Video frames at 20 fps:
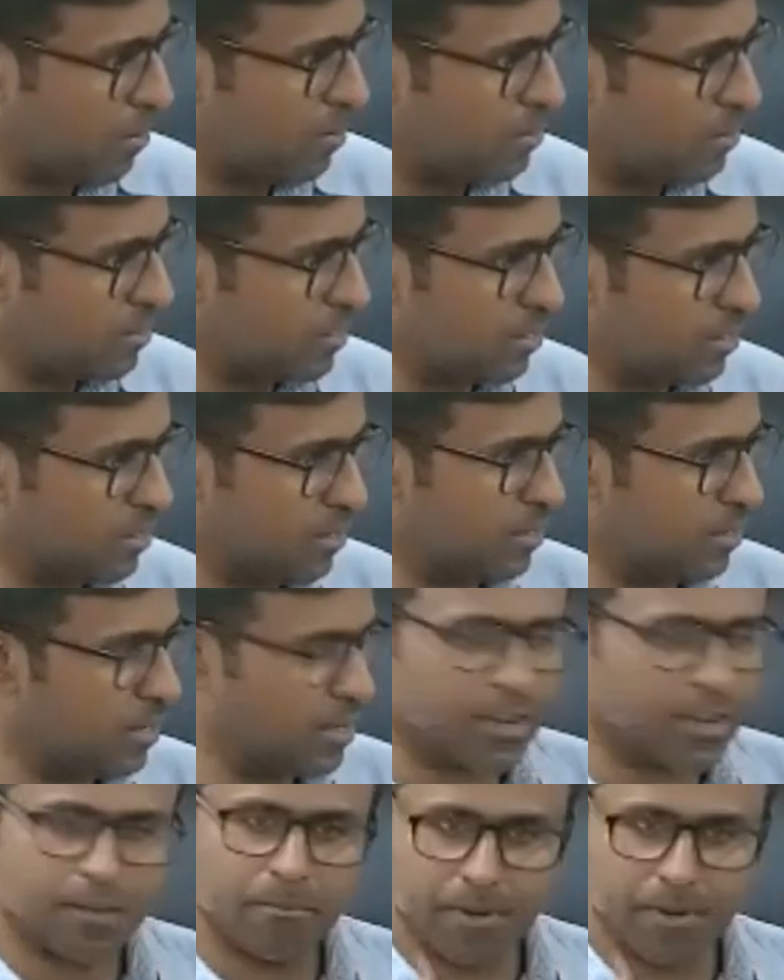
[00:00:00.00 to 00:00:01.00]
see, nee
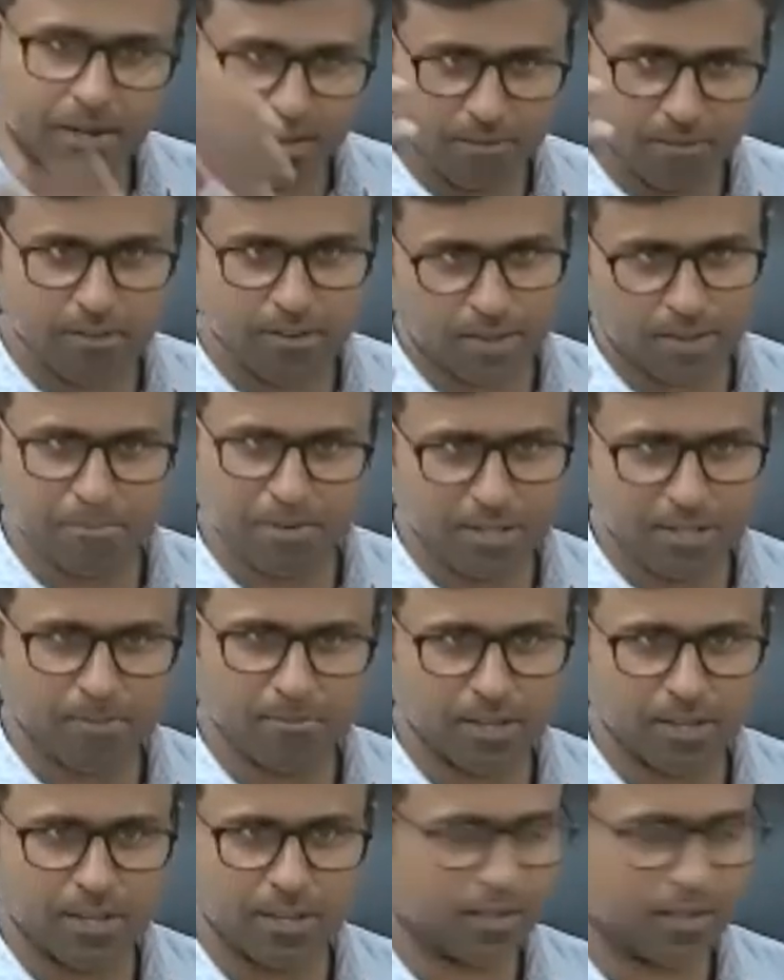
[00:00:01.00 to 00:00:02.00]
enna peri ivana, abdi
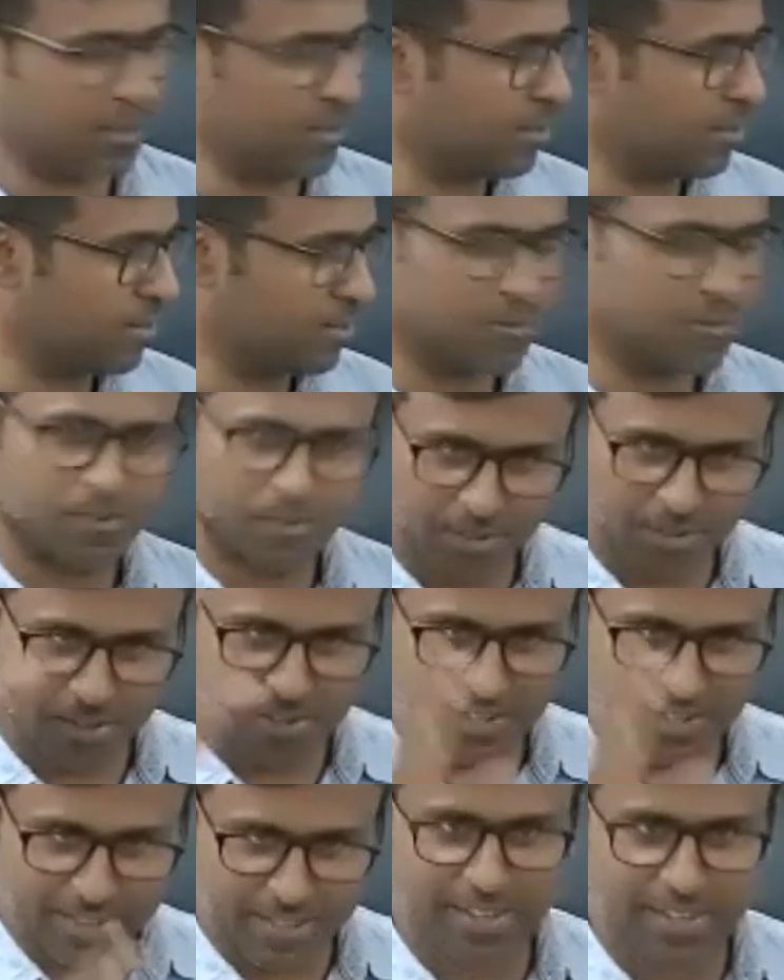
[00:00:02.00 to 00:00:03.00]
something,
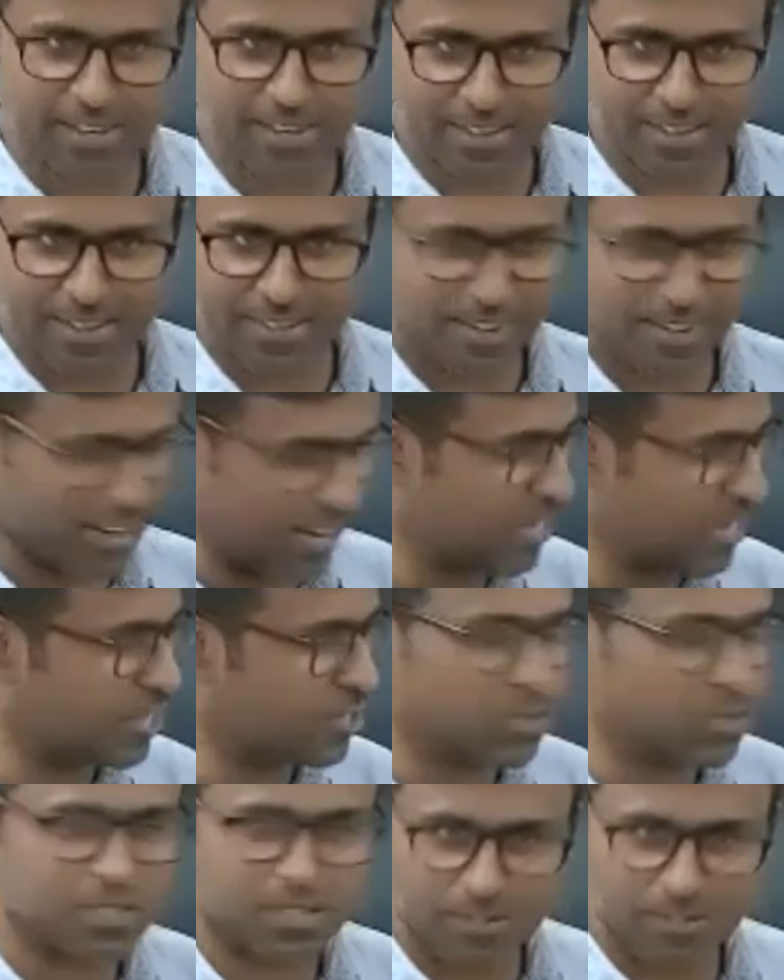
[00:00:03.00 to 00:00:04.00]
in the related
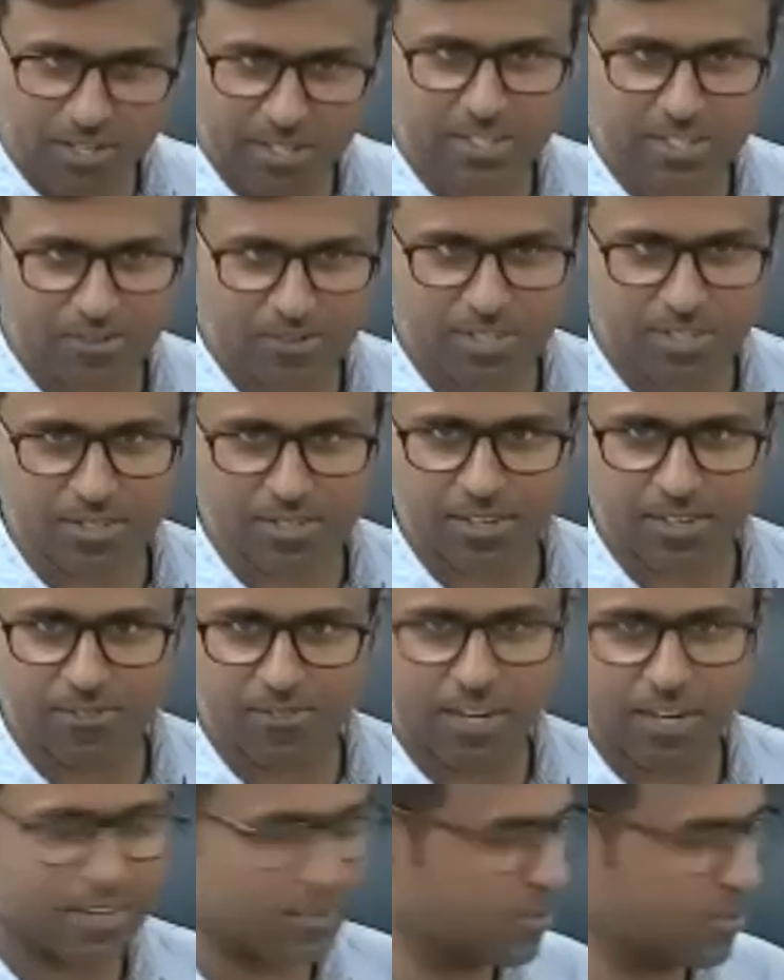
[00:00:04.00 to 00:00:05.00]
to civil services,
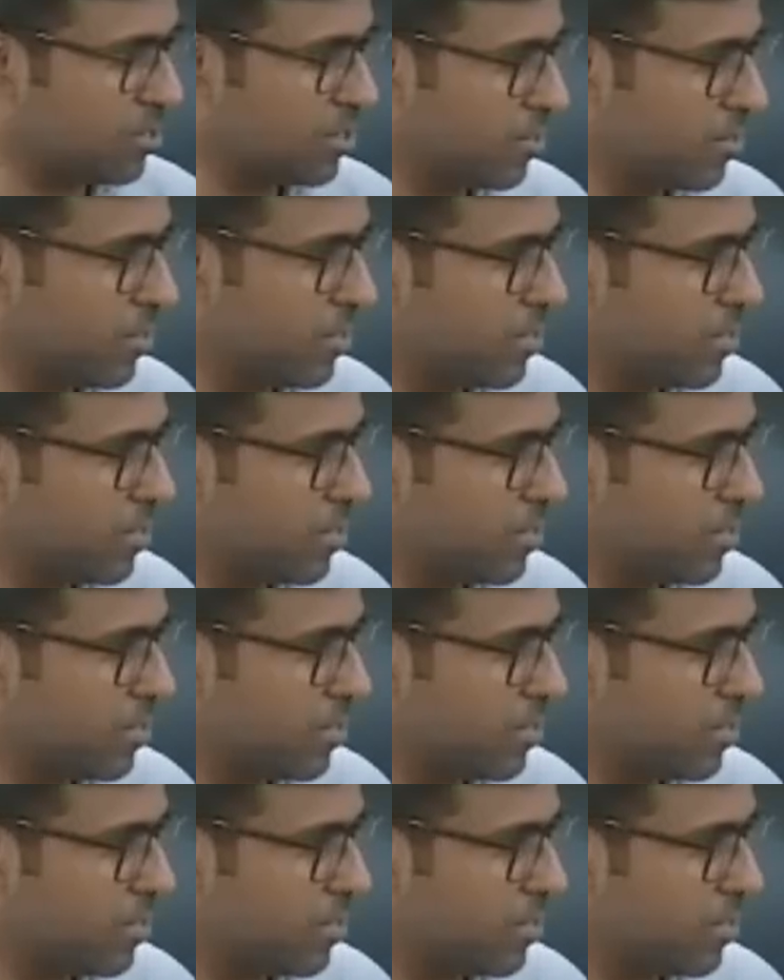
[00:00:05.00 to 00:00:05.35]
related to civil